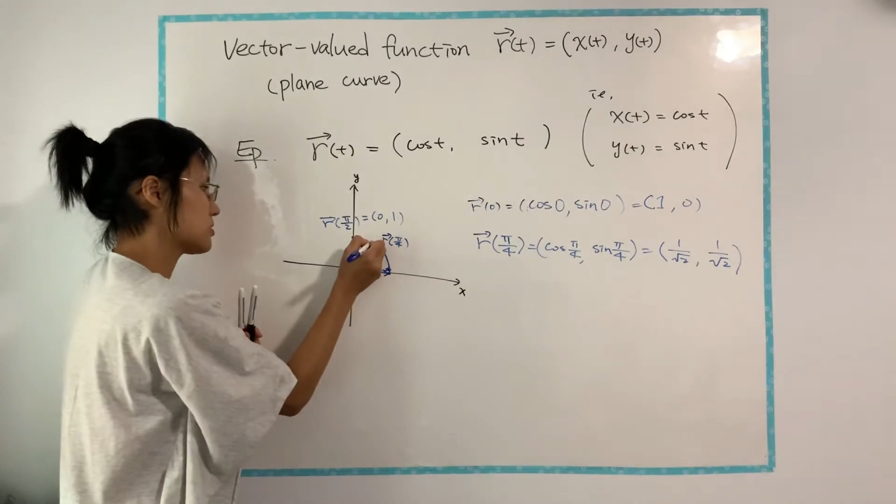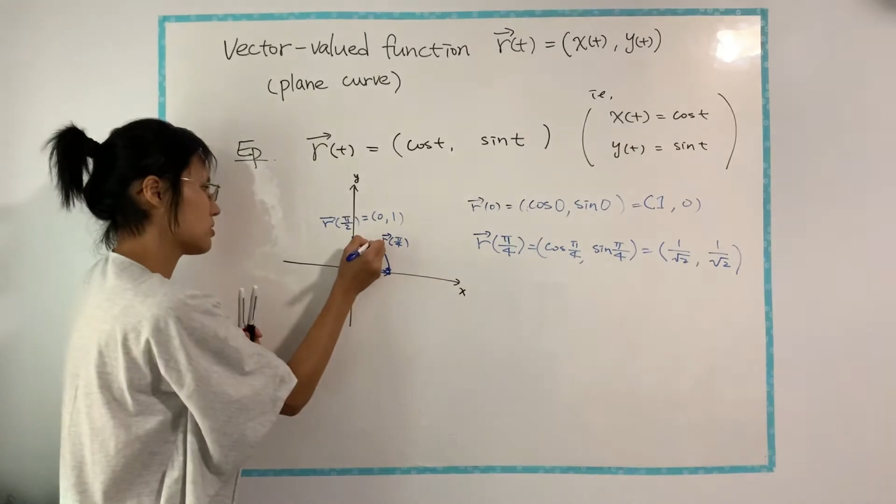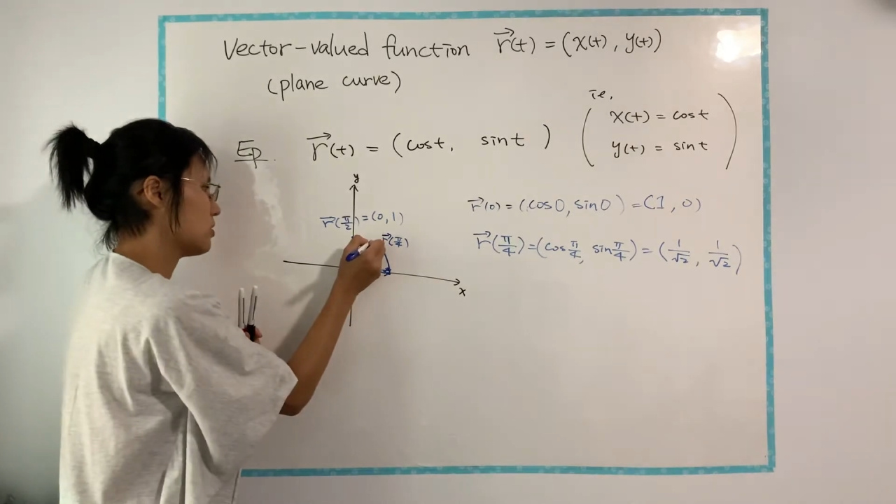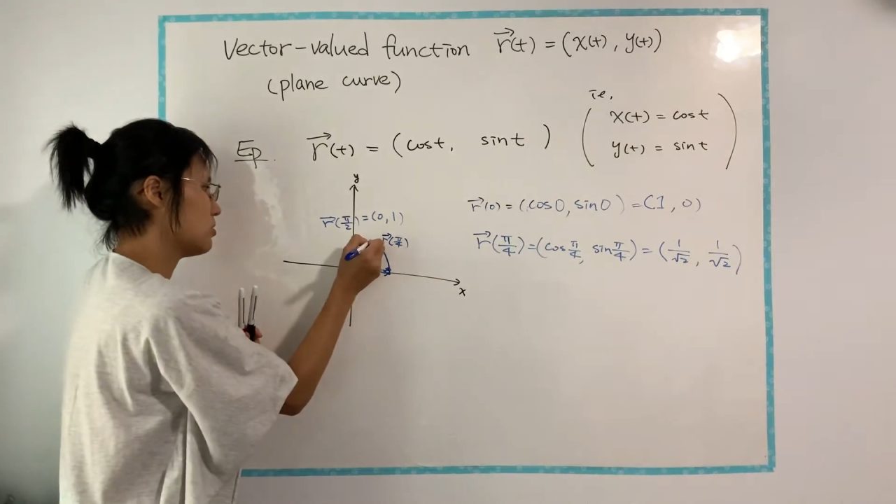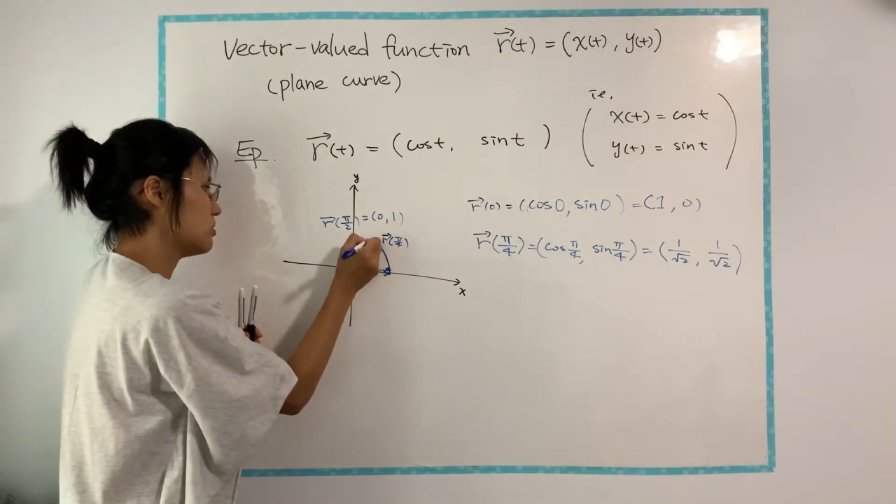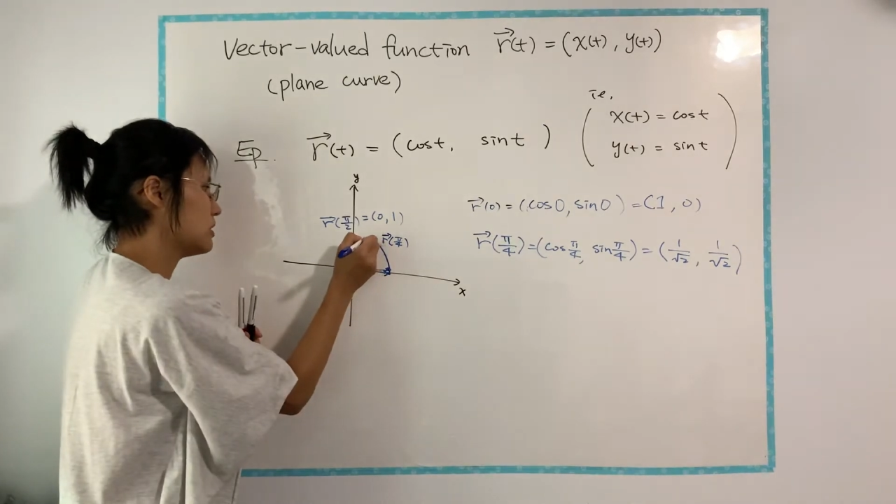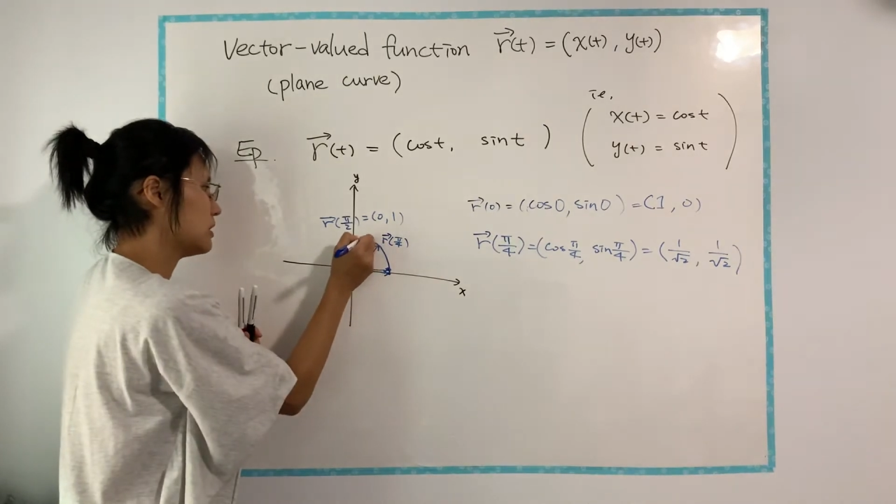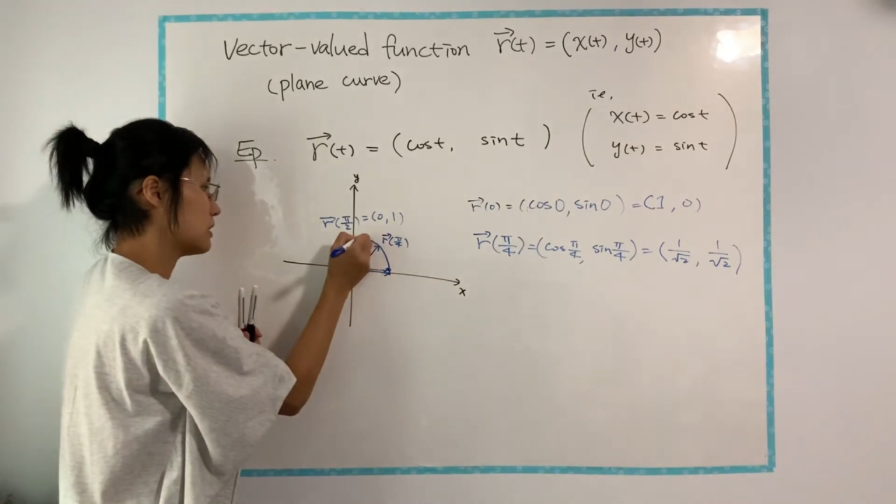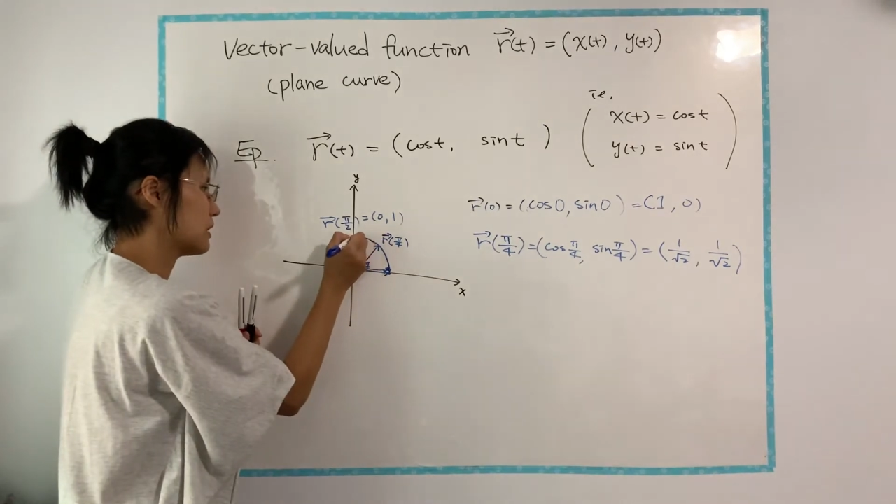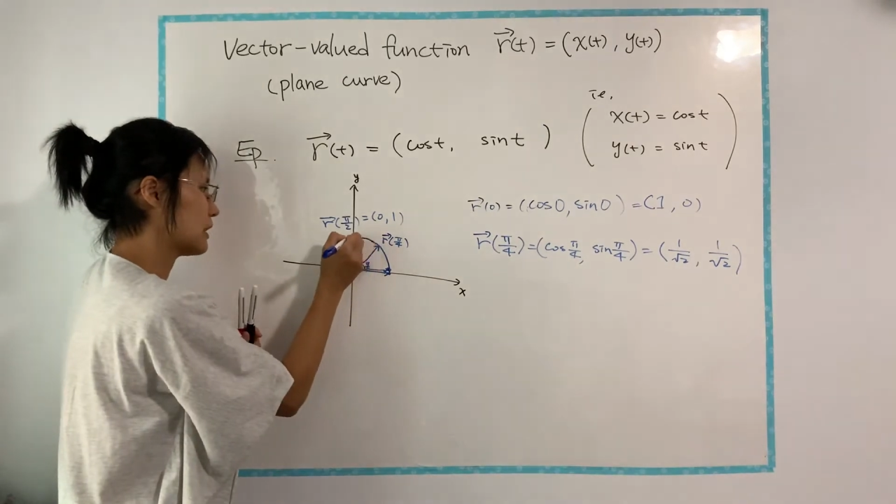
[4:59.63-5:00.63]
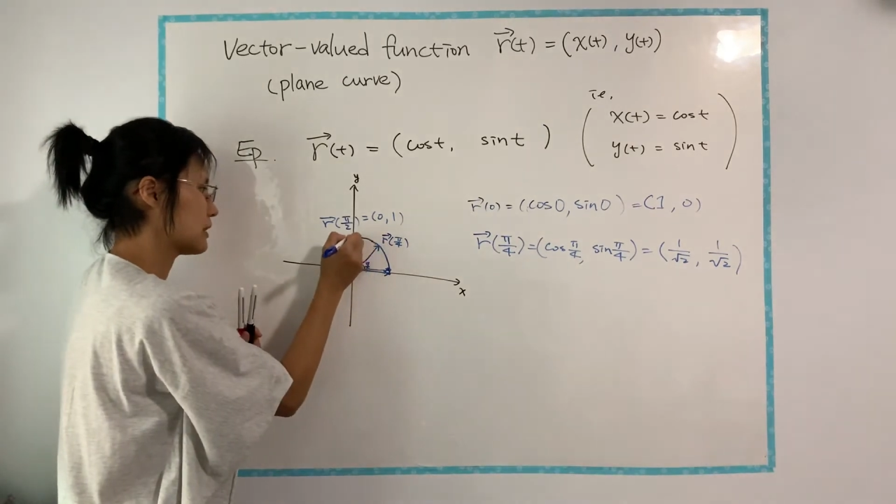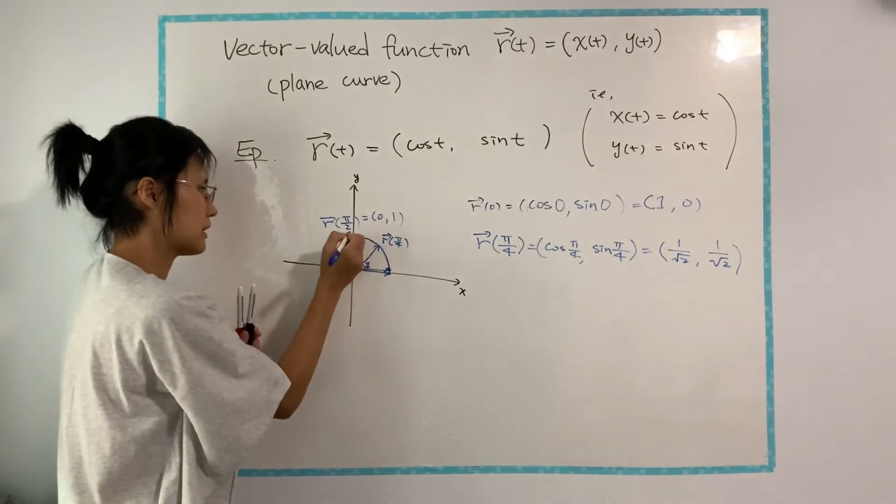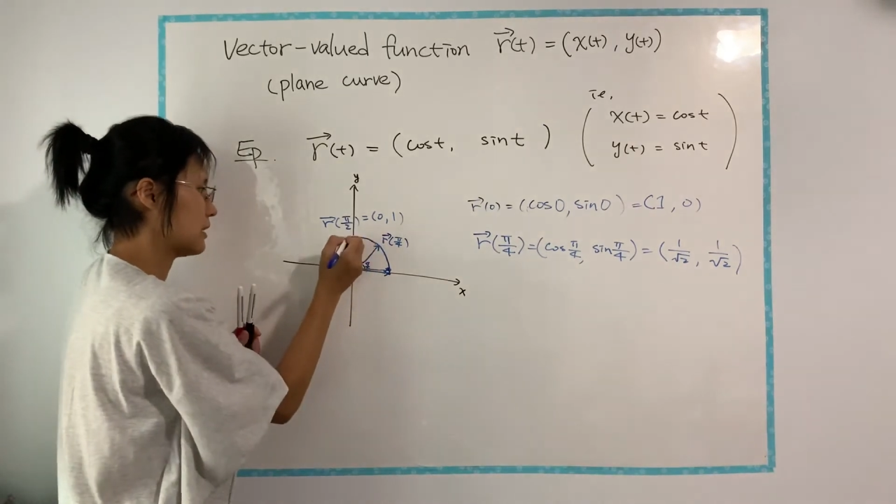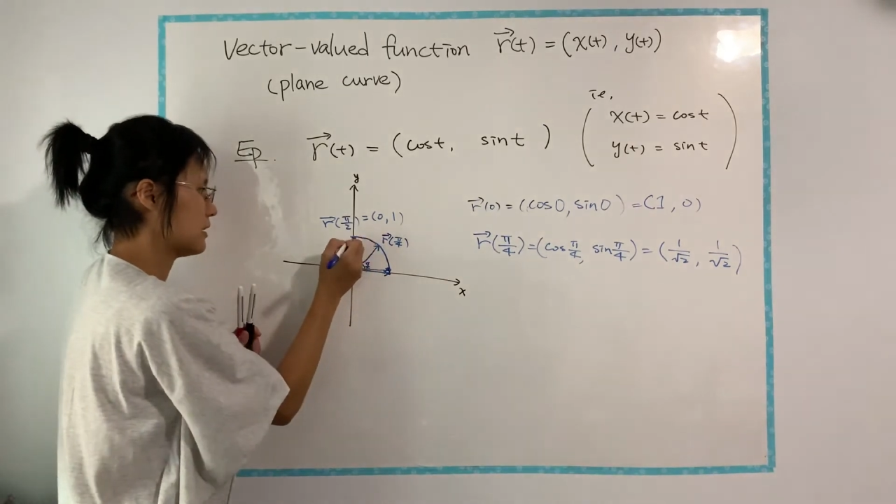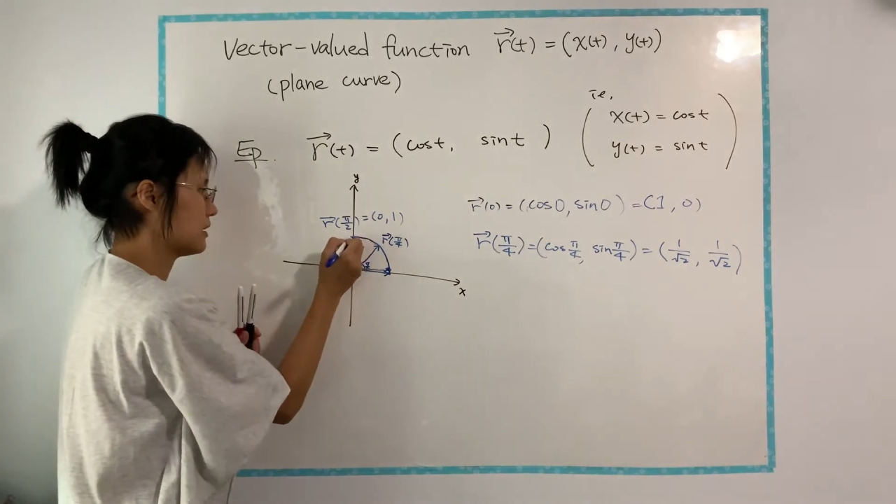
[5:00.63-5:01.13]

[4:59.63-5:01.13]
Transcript: going like that